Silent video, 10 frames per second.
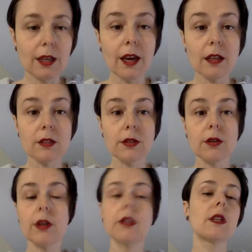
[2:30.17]
Yeah.
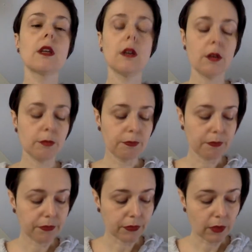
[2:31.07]
So, and then I'm
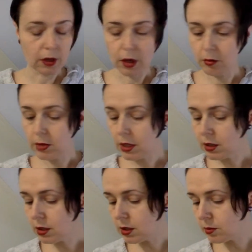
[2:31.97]
not
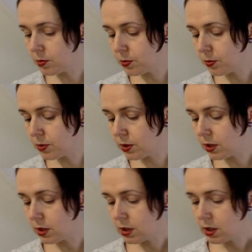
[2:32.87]
gonna put